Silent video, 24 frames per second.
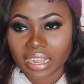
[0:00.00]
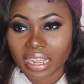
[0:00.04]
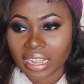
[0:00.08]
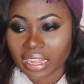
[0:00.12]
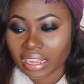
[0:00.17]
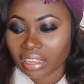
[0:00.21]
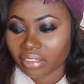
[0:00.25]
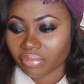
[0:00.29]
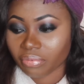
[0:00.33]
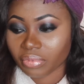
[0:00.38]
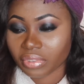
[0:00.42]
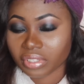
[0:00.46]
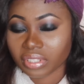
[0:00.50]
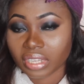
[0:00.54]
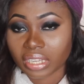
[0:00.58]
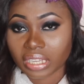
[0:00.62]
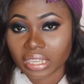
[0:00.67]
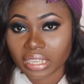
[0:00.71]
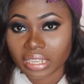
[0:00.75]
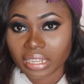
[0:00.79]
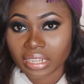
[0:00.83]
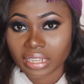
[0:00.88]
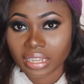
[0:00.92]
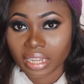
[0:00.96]
have been
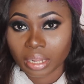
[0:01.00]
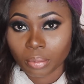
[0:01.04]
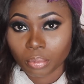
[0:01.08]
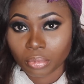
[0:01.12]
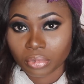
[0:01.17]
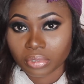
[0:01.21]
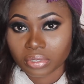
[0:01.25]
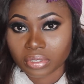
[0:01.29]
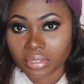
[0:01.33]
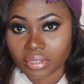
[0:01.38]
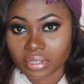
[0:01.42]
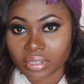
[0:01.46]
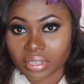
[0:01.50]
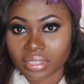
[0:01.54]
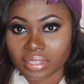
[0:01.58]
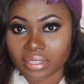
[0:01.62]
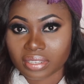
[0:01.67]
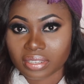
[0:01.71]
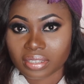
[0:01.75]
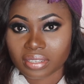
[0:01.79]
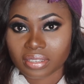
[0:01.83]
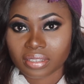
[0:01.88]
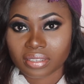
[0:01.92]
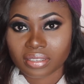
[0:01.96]
taking lemon,
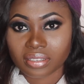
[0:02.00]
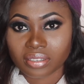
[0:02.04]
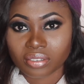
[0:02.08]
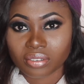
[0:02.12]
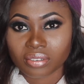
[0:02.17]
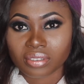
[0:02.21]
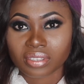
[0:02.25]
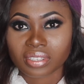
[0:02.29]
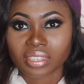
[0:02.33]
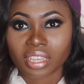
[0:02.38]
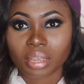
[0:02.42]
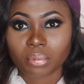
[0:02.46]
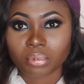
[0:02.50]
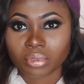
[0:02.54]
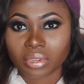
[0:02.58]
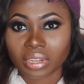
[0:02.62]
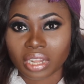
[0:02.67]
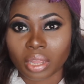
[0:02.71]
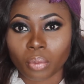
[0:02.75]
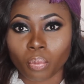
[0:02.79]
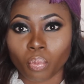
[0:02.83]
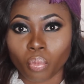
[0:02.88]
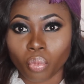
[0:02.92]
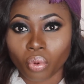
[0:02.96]
it's just kept on
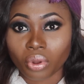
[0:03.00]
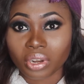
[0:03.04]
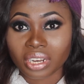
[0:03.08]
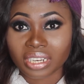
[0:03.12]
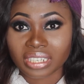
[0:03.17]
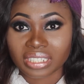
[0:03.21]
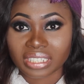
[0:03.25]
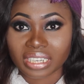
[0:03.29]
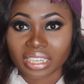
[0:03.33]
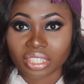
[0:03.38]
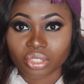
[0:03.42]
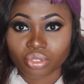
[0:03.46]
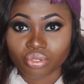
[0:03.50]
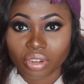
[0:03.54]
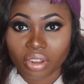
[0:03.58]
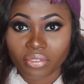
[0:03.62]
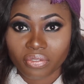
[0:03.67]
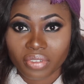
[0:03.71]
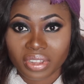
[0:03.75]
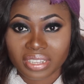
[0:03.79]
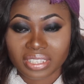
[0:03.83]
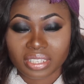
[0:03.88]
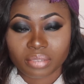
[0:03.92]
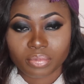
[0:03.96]
like burning the extra
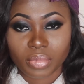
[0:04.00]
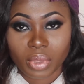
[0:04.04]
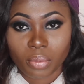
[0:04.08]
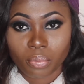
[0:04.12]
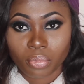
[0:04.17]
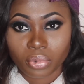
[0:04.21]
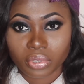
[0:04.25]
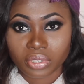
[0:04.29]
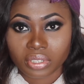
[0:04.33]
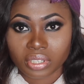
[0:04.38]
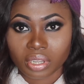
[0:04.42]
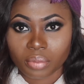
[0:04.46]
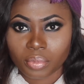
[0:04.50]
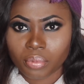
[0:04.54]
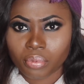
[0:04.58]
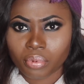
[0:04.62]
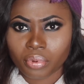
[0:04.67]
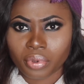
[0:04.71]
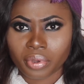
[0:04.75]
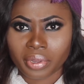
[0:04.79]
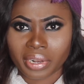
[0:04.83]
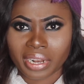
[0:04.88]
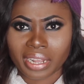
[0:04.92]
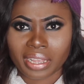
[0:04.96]
fat in my body, and
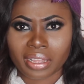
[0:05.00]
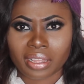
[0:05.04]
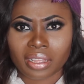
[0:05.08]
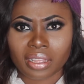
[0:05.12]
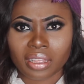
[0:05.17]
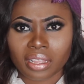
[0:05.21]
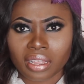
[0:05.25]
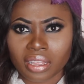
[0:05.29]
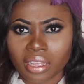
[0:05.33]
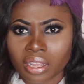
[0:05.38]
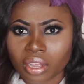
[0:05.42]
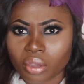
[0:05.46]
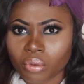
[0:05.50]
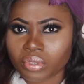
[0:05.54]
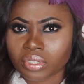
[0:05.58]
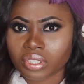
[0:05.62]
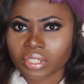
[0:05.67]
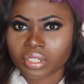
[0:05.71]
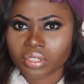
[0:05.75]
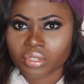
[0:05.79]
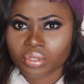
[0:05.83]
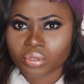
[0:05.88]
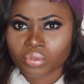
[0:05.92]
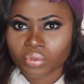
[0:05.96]
people were like, what
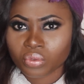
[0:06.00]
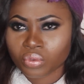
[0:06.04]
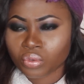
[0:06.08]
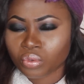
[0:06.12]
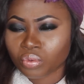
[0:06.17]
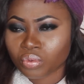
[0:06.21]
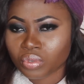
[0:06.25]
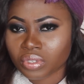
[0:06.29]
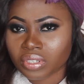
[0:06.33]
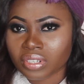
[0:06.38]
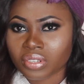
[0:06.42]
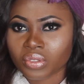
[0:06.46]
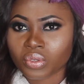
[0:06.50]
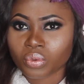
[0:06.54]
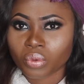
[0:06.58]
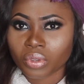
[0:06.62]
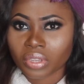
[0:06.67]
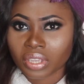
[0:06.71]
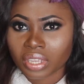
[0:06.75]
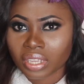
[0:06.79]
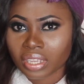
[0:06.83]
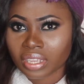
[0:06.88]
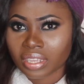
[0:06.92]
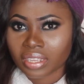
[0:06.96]
are you still doing? It's
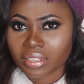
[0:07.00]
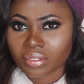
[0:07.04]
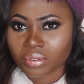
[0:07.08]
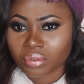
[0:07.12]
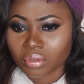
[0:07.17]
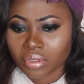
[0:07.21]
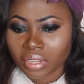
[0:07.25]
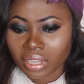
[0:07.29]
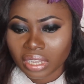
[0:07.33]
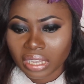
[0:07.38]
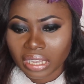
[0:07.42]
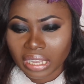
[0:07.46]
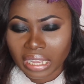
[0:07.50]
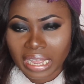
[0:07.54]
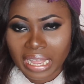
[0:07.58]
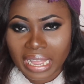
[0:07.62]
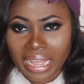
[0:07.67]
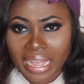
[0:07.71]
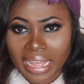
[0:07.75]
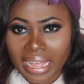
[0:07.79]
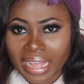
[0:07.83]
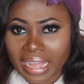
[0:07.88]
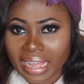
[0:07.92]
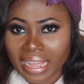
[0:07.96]
okay, it's okay.
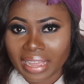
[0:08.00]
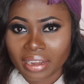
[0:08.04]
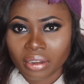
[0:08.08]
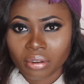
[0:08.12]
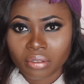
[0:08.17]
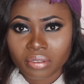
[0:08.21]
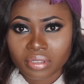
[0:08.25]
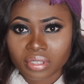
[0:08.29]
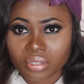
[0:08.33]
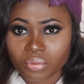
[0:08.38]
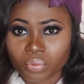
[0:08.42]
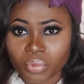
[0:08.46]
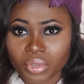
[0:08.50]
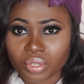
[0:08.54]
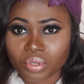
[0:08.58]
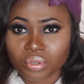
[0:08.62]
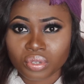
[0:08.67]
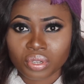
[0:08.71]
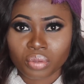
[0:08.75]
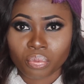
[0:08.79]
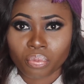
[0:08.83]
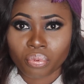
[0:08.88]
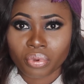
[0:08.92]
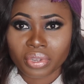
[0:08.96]
I lost the weight
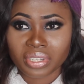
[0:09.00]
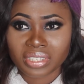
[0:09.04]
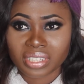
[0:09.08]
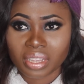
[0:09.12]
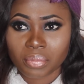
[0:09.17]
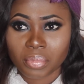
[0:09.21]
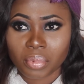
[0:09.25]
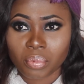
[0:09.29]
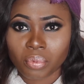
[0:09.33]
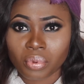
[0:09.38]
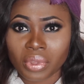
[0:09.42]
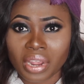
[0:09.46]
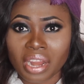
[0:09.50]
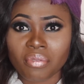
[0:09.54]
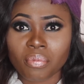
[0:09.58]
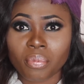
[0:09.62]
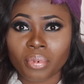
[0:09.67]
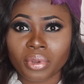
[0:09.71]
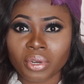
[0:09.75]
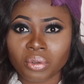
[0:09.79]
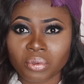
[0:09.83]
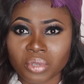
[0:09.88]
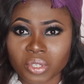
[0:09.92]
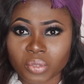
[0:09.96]
to the point that where
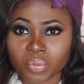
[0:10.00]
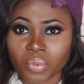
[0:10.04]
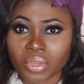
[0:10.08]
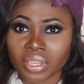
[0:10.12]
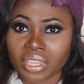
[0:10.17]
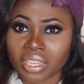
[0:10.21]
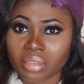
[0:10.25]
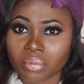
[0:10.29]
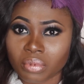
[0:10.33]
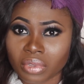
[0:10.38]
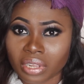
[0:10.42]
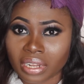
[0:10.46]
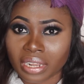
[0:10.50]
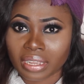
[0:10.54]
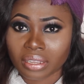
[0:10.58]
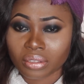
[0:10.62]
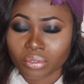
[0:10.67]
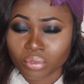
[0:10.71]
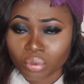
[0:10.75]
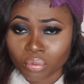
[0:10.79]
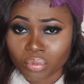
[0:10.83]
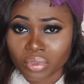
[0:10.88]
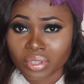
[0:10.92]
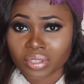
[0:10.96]
everybody was begging me,
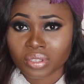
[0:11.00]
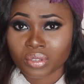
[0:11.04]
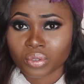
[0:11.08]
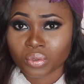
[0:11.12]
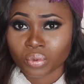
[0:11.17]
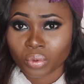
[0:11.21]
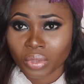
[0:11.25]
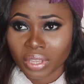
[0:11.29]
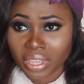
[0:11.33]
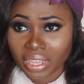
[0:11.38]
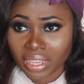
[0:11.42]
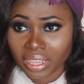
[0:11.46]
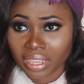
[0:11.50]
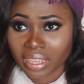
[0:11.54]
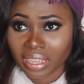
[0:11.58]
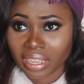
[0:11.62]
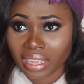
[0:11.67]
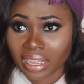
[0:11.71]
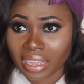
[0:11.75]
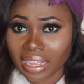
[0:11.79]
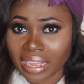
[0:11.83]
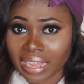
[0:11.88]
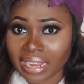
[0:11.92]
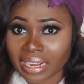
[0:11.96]
like, told me it is okay.
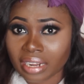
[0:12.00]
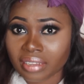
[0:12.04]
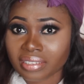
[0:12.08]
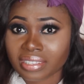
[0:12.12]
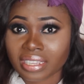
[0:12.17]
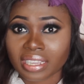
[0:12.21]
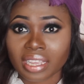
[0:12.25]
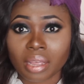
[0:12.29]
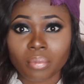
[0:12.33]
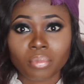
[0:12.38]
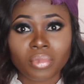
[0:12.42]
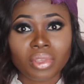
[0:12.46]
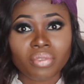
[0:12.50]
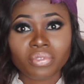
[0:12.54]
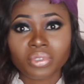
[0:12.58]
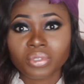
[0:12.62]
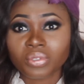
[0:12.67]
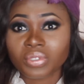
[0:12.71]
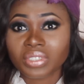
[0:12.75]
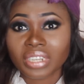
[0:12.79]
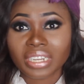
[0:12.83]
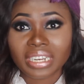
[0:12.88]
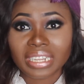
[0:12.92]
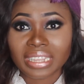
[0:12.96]
And I was like, I'm not even
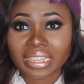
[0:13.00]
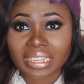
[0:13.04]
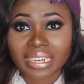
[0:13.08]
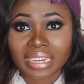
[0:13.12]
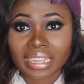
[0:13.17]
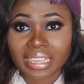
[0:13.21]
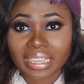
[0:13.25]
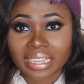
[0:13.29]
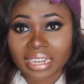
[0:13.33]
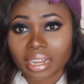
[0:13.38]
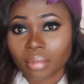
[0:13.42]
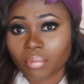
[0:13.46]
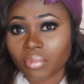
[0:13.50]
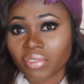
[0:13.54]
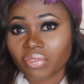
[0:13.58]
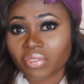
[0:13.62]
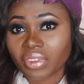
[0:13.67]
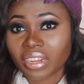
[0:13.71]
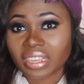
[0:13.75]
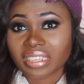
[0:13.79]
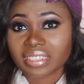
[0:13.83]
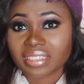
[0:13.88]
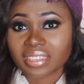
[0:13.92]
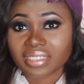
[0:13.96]
doing anything again. I'm not
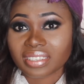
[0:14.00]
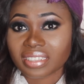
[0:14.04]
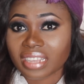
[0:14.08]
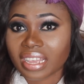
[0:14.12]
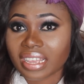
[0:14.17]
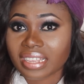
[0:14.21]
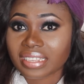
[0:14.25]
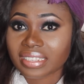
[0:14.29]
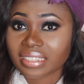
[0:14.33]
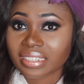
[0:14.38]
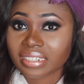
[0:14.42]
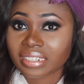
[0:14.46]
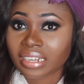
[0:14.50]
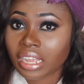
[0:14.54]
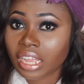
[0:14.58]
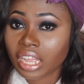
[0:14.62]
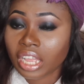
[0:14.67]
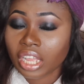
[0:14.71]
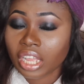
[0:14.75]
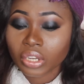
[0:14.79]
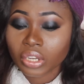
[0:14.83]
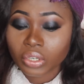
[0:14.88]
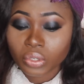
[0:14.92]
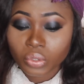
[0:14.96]
even exercising,
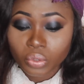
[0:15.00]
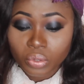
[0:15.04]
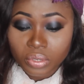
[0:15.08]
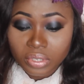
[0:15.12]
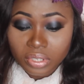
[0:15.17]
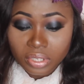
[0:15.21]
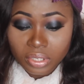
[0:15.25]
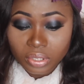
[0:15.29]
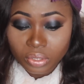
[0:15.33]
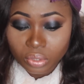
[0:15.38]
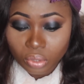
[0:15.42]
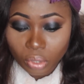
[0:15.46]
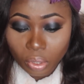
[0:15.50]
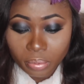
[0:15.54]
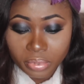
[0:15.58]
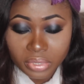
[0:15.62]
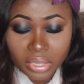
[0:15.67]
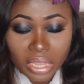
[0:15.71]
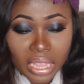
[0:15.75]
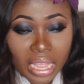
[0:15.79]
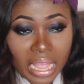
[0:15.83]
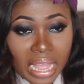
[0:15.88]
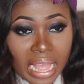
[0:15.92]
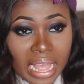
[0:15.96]
no
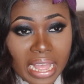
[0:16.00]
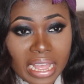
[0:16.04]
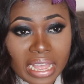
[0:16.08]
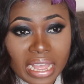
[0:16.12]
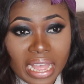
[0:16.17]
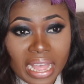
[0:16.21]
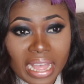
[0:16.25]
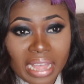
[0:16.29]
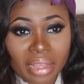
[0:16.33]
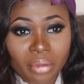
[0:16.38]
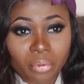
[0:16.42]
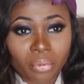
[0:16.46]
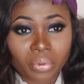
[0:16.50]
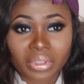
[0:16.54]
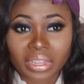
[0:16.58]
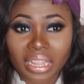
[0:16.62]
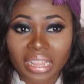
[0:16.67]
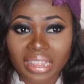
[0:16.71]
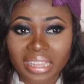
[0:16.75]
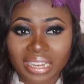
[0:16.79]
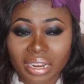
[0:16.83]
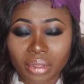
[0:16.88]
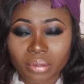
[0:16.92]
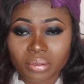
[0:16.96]
sit-ups. And one
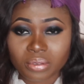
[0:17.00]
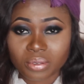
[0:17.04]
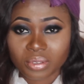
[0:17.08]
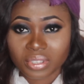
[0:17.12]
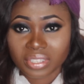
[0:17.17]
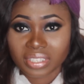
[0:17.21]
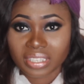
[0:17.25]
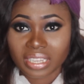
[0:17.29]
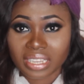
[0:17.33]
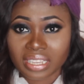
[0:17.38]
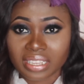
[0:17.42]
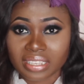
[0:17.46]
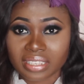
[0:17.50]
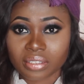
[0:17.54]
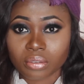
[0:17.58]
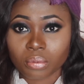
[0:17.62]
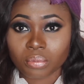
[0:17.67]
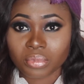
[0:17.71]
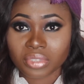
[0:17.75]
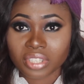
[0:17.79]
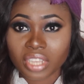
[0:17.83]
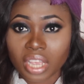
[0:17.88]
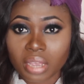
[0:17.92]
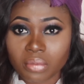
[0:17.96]
other thing I want to say is
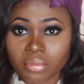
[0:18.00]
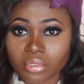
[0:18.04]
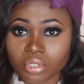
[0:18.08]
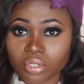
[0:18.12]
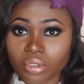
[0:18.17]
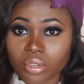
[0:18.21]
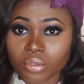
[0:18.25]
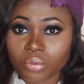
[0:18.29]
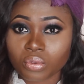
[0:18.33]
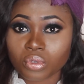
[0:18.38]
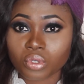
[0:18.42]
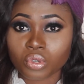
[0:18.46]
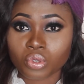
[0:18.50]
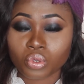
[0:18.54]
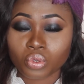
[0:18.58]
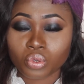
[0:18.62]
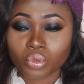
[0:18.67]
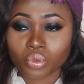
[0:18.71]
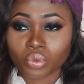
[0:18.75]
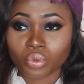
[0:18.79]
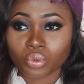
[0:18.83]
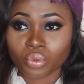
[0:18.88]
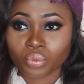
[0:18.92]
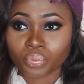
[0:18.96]
sometimes you just want
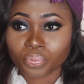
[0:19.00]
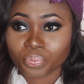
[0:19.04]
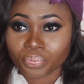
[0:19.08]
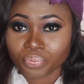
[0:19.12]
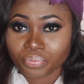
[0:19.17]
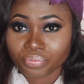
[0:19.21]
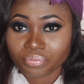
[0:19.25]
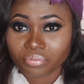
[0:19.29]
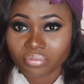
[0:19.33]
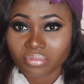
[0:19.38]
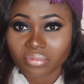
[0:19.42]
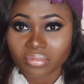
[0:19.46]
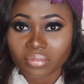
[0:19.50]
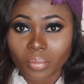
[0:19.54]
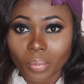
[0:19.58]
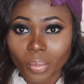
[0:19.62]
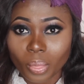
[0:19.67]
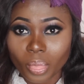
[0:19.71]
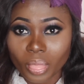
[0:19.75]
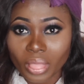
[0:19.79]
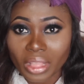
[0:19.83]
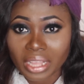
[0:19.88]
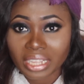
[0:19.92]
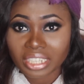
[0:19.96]
to
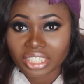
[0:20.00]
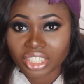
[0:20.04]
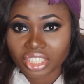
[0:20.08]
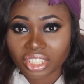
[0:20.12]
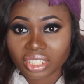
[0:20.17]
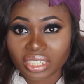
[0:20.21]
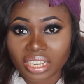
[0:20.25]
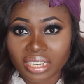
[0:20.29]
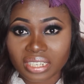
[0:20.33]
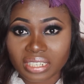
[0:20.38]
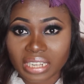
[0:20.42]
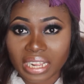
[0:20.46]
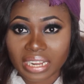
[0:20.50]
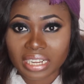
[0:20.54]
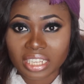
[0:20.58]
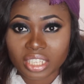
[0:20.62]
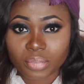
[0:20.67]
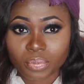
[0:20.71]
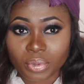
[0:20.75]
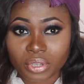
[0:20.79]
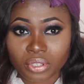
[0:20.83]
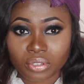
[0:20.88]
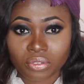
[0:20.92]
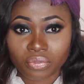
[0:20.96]
shed an
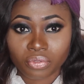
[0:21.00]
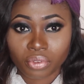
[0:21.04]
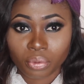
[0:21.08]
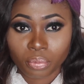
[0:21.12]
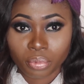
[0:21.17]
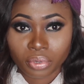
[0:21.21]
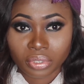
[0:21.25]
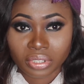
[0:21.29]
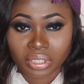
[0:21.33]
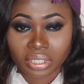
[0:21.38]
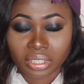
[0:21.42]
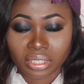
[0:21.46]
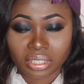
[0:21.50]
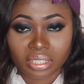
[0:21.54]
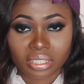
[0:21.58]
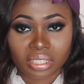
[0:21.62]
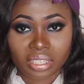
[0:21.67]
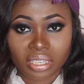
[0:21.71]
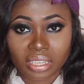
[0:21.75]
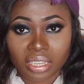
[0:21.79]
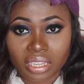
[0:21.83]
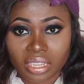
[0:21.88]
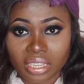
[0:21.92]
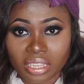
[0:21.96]
aspect of your body.
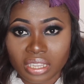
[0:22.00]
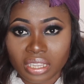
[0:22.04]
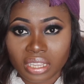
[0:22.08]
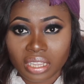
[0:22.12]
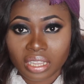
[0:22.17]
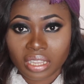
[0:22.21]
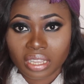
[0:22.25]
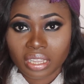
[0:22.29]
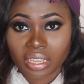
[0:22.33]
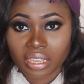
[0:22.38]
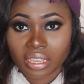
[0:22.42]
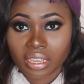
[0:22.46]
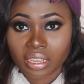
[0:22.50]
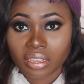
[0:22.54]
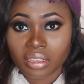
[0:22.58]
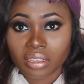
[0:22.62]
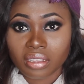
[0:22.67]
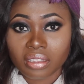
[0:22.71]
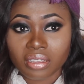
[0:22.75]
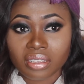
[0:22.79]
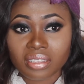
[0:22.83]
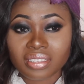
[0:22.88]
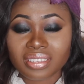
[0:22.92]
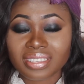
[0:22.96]

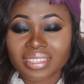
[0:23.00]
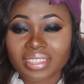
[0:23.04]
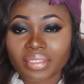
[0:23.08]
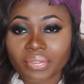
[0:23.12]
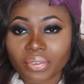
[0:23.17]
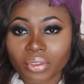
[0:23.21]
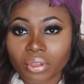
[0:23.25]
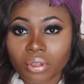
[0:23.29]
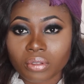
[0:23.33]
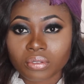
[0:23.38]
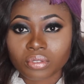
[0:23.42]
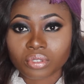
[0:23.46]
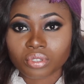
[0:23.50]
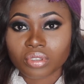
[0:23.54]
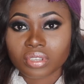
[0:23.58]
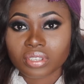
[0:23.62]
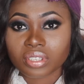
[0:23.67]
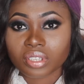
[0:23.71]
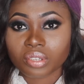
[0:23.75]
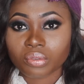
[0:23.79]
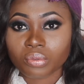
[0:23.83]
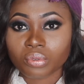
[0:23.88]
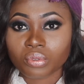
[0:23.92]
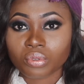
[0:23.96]
It's difficult to
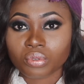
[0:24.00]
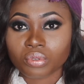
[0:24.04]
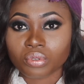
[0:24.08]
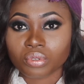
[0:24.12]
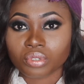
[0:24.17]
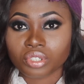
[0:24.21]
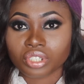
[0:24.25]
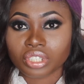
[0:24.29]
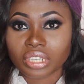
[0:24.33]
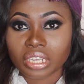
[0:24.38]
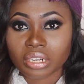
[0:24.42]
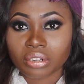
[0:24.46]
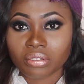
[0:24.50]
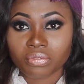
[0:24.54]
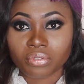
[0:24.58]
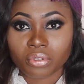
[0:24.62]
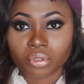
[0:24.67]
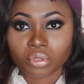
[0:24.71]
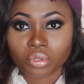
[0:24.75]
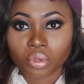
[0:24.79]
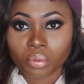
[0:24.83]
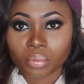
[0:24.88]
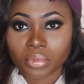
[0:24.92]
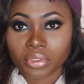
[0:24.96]
just say you want to shed off
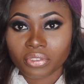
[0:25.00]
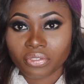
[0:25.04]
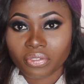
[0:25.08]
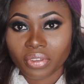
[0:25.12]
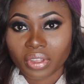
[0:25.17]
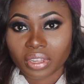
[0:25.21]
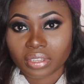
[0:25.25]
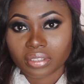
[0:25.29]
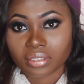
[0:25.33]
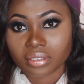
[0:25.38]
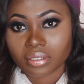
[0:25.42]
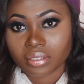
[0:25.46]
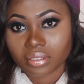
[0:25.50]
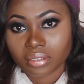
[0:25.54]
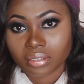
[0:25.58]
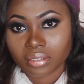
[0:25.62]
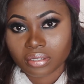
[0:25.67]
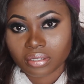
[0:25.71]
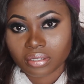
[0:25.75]
your tummy fat.